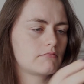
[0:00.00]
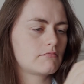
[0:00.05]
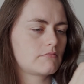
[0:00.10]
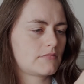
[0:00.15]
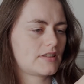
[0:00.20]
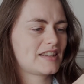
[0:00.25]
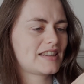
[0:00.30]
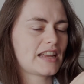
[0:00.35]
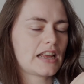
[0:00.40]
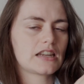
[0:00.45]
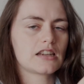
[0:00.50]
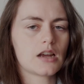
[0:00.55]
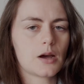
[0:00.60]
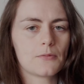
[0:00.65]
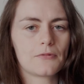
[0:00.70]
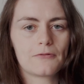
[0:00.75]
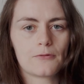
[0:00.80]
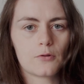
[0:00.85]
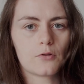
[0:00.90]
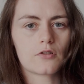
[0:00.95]

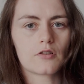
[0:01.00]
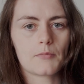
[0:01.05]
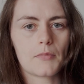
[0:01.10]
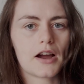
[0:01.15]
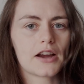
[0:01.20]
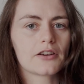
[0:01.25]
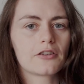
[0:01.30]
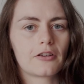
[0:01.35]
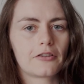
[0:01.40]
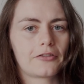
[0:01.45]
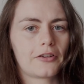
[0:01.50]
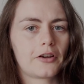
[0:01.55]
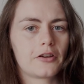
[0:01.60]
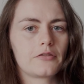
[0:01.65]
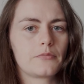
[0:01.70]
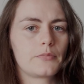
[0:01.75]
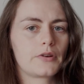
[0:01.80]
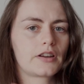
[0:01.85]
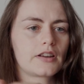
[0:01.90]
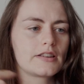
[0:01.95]
setup for a
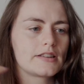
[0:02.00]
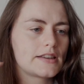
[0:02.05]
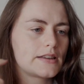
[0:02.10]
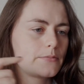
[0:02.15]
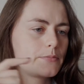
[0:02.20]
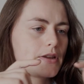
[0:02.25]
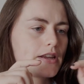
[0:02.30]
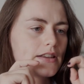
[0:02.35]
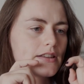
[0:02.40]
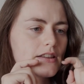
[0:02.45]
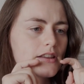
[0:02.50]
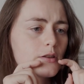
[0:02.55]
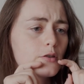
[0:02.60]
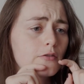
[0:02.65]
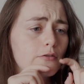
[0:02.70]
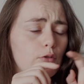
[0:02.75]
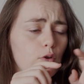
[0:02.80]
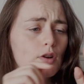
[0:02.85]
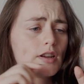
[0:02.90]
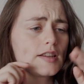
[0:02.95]
microphone because it means that your
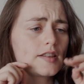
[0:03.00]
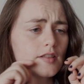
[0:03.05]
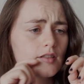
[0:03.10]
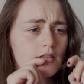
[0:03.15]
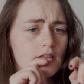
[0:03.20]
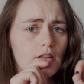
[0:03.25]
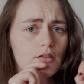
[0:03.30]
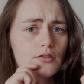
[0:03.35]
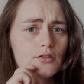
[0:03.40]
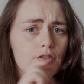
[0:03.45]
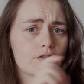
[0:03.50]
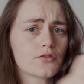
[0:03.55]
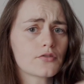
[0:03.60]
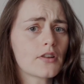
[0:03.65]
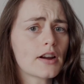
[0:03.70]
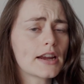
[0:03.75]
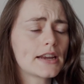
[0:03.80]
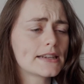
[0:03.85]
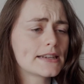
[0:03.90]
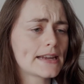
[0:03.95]
voice just goes
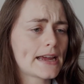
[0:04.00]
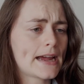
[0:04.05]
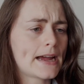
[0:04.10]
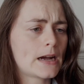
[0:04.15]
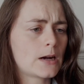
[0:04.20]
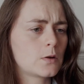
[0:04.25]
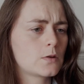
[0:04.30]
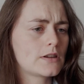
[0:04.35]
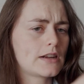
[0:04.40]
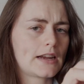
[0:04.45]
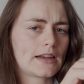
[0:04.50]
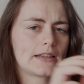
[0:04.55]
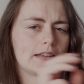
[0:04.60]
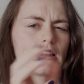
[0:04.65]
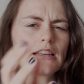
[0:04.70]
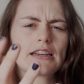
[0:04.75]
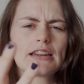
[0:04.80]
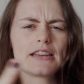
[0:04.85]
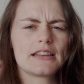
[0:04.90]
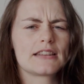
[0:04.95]
straight down and
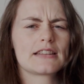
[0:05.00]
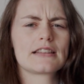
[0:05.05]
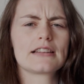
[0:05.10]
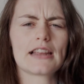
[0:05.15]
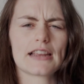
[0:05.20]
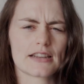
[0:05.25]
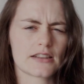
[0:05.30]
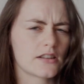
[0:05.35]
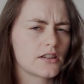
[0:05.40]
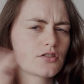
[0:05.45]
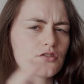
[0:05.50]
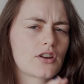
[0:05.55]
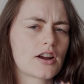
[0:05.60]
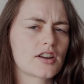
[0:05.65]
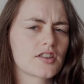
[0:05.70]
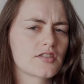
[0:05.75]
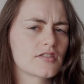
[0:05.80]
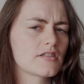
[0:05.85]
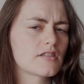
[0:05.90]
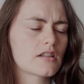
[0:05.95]
then there's less
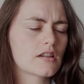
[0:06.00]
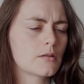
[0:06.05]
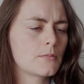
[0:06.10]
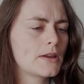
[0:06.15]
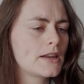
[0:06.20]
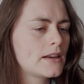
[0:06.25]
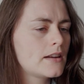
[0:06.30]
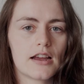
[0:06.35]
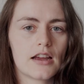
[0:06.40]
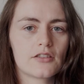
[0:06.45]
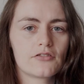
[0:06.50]
distractions that come in.